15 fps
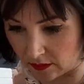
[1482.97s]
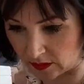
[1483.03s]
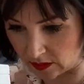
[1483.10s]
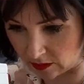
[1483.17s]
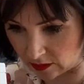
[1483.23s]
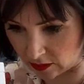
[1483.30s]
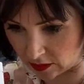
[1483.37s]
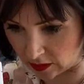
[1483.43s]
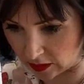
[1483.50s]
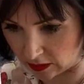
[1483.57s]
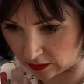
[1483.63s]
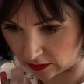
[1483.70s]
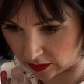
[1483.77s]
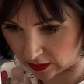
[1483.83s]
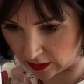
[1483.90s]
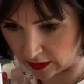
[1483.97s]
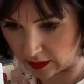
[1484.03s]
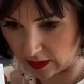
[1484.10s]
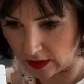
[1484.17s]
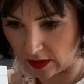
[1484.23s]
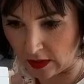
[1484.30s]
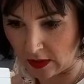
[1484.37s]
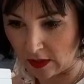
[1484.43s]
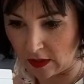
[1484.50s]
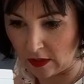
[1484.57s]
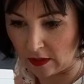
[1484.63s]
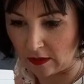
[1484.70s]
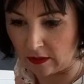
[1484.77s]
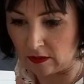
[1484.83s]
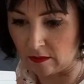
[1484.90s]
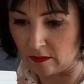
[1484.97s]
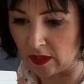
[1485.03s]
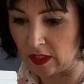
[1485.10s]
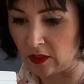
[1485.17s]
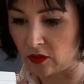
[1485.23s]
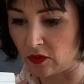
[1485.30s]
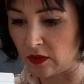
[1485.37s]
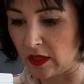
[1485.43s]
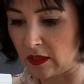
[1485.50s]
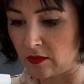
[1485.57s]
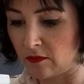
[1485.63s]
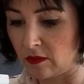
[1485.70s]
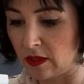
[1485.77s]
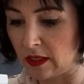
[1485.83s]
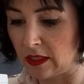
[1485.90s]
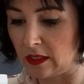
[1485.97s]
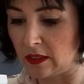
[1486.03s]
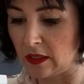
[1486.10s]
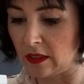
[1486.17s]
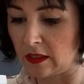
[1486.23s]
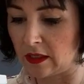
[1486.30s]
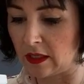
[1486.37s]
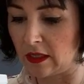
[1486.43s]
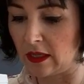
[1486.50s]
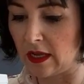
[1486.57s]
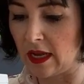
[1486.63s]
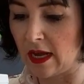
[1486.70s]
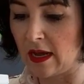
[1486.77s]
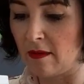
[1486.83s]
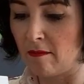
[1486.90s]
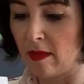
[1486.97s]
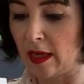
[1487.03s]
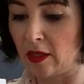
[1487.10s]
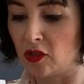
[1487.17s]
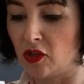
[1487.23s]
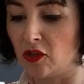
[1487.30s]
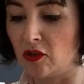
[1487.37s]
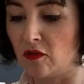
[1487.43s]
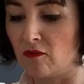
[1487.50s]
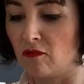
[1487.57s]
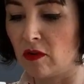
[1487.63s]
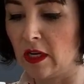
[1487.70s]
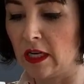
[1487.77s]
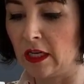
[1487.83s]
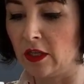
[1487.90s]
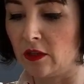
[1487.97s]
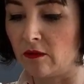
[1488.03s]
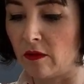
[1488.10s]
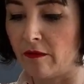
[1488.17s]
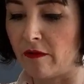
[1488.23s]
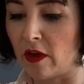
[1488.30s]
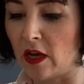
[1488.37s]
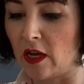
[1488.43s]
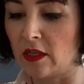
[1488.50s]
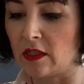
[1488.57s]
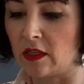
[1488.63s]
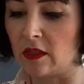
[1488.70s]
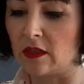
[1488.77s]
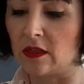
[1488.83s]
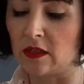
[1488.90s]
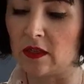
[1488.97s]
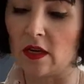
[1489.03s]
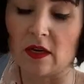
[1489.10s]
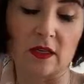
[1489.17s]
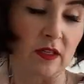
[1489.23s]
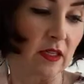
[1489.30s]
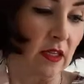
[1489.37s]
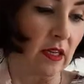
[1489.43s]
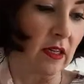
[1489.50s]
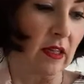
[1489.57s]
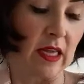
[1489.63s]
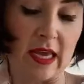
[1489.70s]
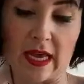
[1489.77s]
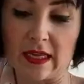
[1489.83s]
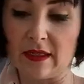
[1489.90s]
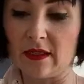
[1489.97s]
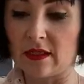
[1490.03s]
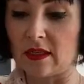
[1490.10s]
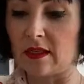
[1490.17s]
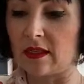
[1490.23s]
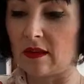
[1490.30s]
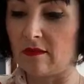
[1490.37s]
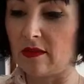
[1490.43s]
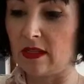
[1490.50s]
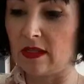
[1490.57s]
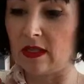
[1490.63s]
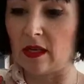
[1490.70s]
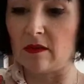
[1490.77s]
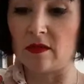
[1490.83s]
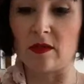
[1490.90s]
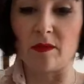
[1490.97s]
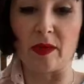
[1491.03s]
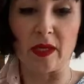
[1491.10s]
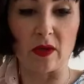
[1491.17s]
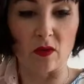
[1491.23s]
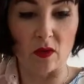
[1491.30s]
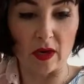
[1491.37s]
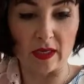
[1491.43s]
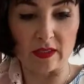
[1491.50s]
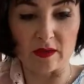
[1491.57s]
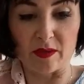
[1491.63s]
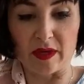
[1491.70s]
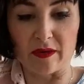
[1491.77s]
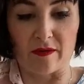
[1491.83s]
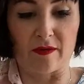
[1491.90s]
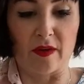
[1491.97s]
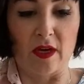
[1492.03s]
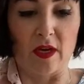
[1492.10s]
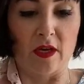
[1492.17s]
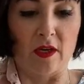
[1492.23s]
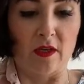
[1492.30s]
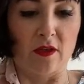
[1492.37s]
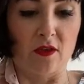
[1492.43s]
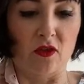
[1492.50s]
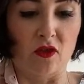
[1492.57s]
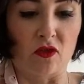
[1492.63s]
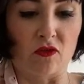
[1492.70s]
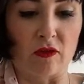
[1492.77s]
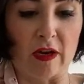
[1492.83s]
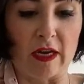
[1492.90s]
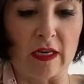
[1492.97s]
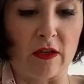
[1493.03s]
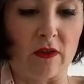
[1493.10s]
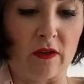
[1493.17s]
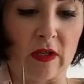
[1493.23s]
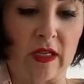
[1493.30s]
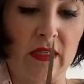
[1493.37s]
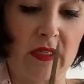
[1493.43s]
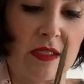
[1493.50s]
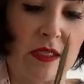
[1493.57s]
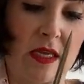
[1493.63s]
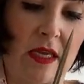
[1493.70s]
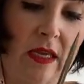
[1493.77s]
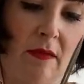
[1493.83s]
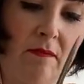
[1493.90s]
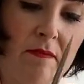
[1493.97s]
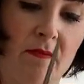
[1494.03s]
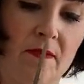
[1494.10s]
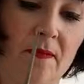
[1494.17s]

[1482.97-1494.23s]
I'm just going to make sure that's really tucked in there. Make sure you do a really good reverse at the start and at the end, because there is going to be quite a bit of strain on this seam.